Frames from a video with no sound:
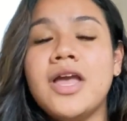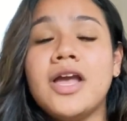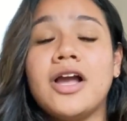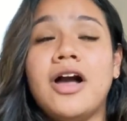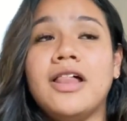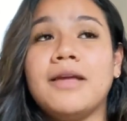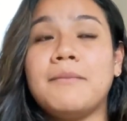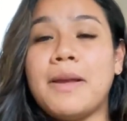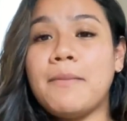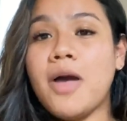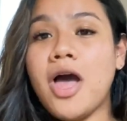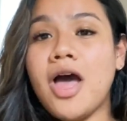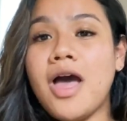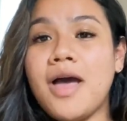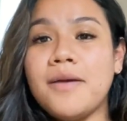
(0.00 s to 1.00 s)
calling my
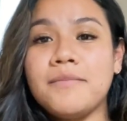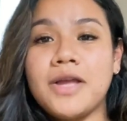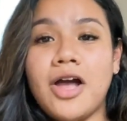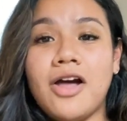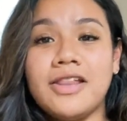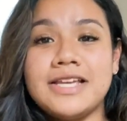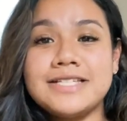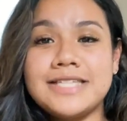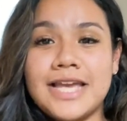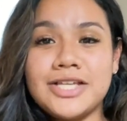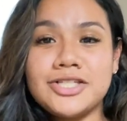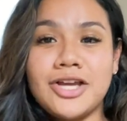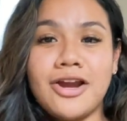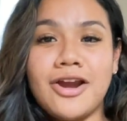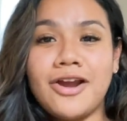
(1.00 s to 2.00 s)
mom, calling
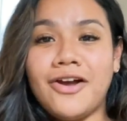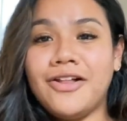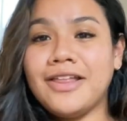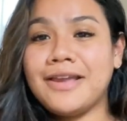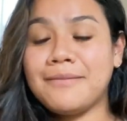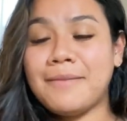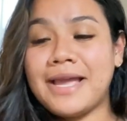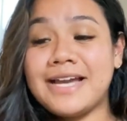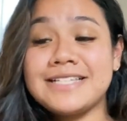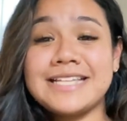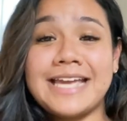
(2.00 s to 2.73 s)
Cesar, calling my cousin